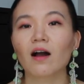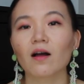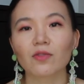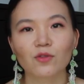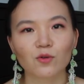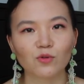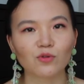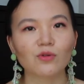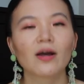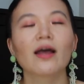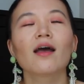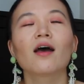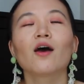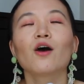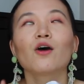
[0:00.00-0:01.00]
gone through
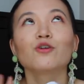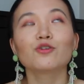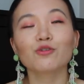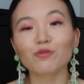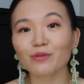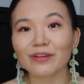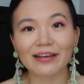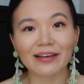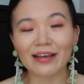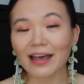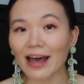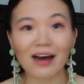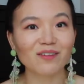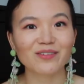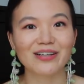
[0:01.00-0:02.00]
truly
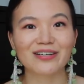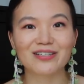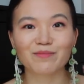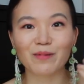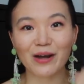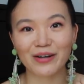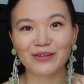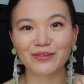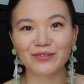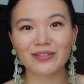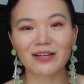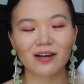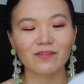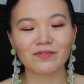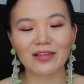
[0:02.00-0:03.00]
countless
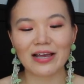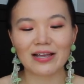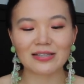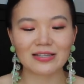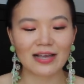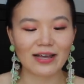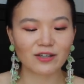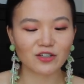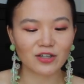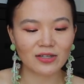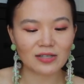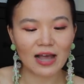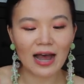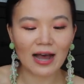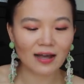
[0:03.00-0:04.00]
bottles of this. It
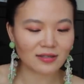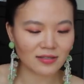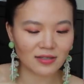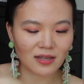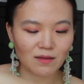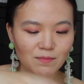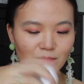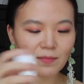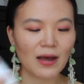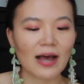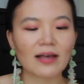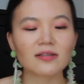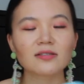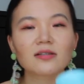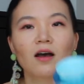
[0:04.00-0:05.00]
just has the
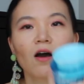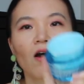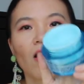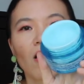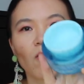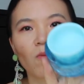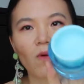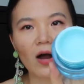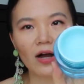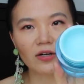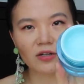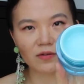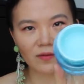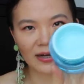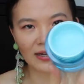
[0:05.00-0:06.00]
best
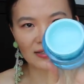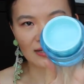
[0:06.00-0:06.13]
watery